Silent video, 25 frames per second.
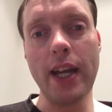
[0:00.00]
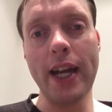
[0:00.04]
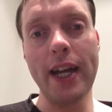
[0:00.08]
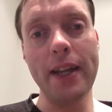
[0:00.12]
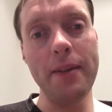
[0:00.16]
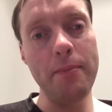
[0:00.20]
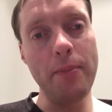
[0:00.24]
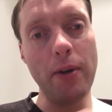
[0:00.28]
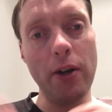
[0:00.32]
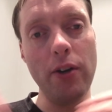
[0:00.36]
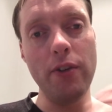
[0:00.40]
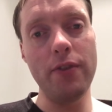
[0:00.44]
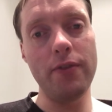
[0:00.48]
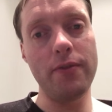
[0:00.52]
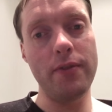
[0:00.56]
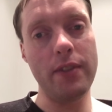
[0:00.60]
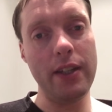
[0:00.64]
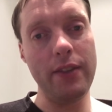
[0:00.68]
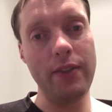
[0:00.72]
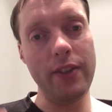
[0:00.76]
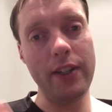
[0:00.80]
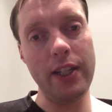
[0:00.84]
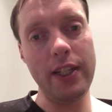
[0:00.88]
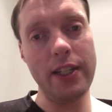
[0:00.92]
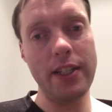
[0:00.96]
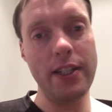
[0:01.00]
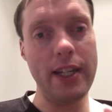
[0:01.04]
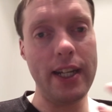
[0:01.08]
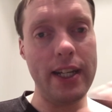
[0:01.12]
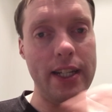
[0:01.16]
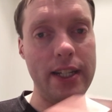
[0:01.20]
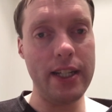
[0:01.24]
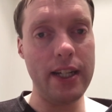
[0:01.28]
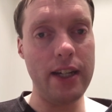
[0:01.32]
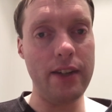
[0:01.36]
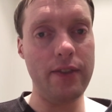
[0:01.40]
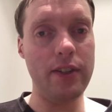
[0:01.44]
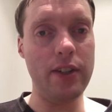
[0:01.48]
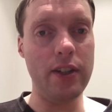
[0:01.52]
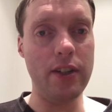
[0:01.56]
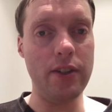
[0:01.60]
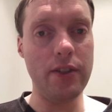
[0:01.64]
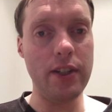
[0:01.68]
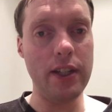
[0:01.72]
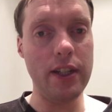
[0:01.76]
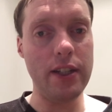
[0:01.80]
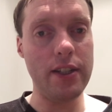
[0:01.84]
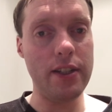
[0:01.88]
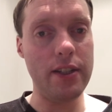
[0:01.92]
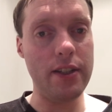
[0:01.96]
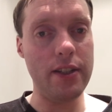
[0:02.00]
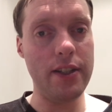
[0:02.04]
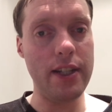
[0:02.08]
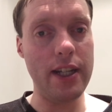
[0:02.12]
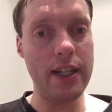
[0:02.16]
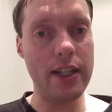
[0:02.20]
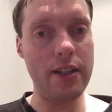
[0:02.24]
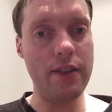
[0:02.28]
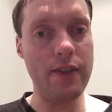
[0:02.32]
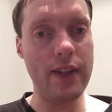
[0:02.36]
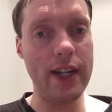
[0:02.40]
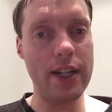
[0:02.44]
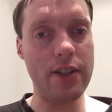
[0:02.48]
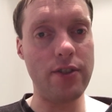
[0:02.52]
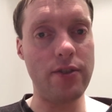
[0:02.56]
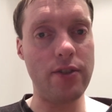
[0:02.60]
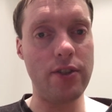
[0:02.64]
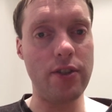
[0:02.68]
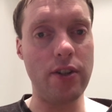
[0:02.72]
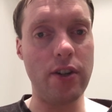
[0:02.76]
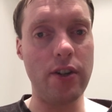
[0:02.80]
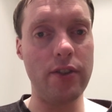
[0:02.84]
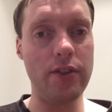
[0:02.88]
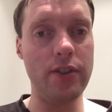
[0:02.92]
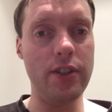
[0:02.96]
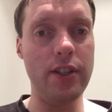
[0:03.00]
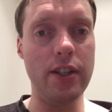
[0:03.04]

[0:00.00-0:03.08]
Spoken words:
And both DVD sets have, decent sets of extras on.